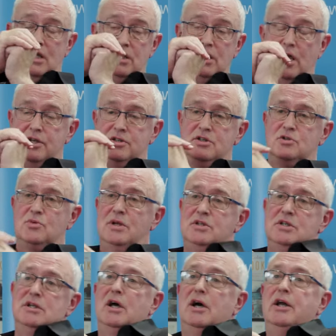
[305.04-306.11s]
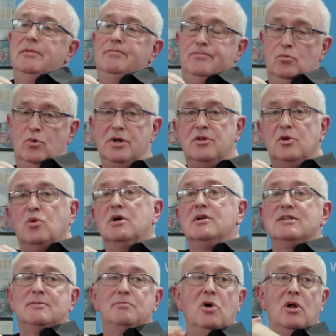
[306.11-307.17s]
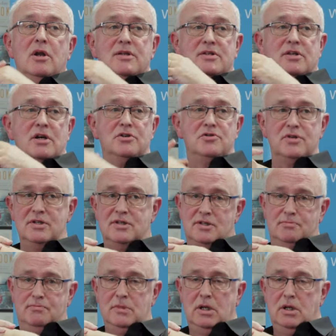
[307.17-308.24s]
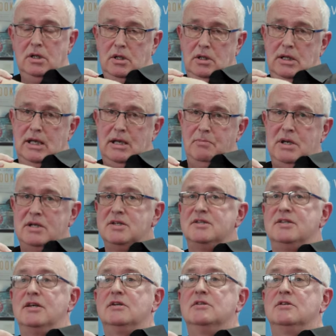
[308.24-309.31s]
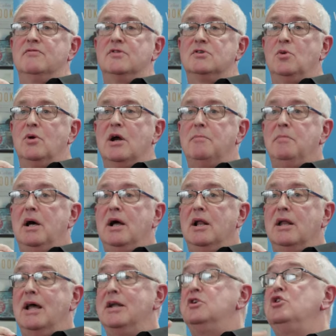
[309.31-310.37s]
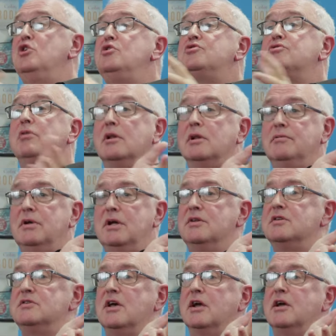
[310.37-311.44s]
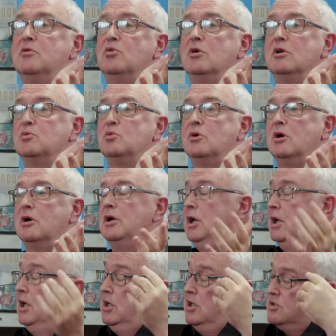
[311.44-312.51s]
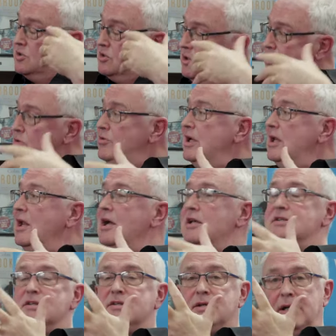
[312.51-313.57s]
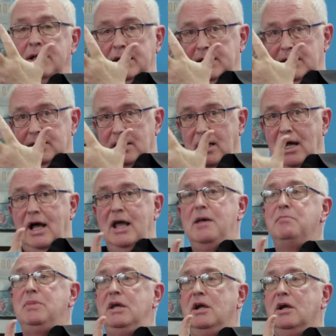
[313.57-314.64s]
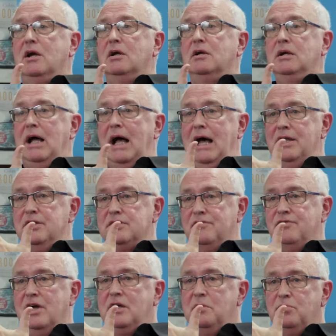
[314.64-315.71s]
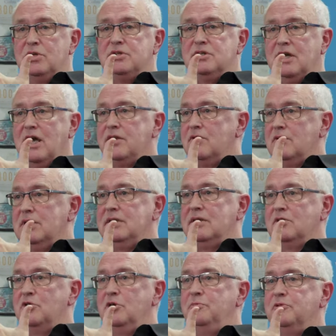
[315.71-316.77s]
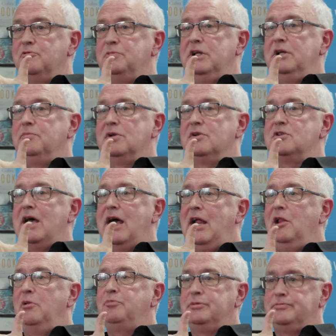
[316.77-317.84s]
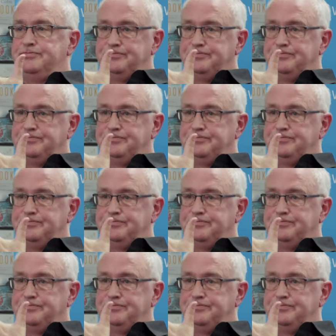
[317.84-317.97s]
in 1929, one of the world's smallest countries, about a sixth of a square mile, and neutral in the Second World War. So Hugh realizes I am here, and if I can put together a little group of people to help